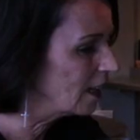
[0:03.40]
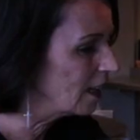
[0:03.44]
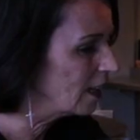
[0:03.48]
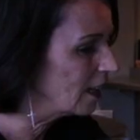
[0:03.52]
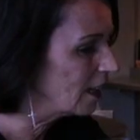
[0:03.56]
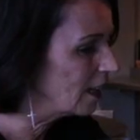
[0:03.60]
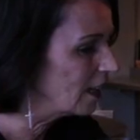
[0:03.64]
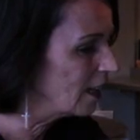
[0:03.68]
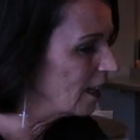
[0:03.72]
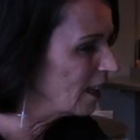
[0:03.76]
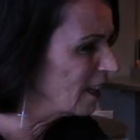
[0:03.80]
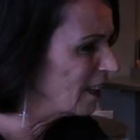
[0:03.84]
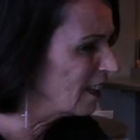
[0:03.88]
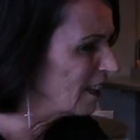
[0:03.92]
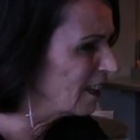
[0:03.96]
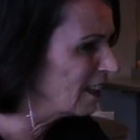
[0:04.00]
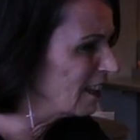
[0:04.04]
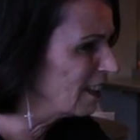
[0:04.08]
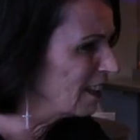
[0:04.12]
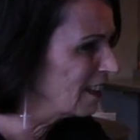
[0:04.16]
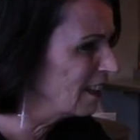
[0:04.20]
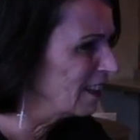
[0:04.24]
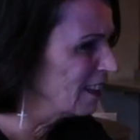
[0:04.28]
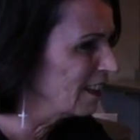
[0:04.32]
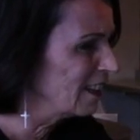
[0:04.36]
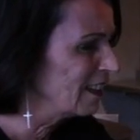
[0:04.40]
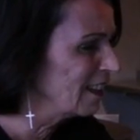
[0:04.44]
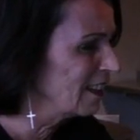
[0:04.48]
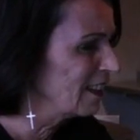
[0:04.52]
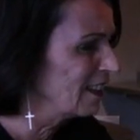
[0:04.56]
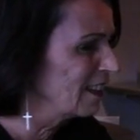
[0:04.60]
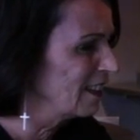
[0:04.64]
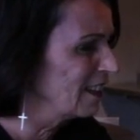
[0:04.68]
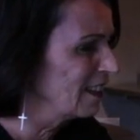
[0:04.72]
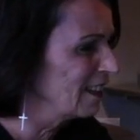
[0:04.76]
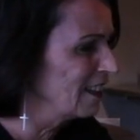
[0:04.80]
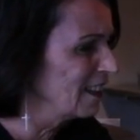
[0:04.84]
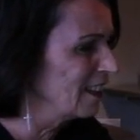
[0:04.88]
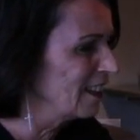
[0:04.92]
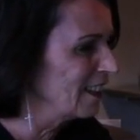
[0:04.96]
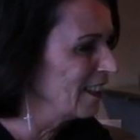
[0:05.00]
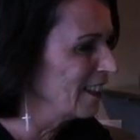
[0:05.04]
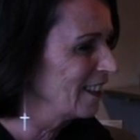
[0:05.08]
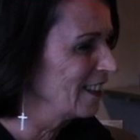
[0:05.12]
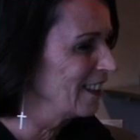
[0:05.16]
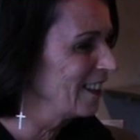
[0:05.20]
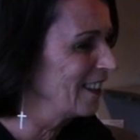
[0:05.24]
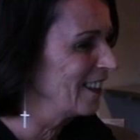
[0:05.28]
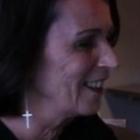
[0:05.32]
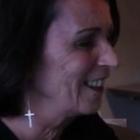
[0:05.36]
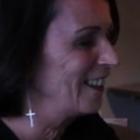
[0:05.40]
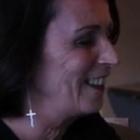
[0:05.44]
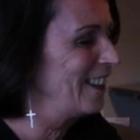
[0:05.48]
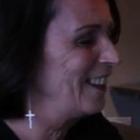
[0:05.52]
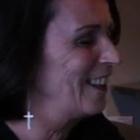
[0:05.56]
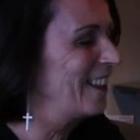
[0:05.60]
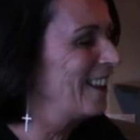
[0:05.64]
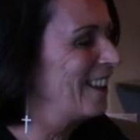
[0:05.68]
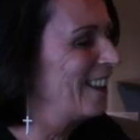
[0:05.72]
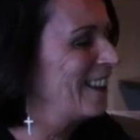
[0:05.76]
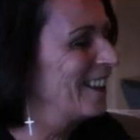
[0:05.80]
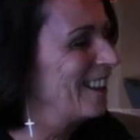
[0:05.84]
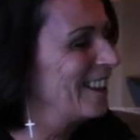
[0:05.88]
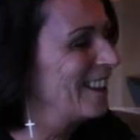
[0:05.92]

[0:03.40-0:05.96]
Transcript: (silent)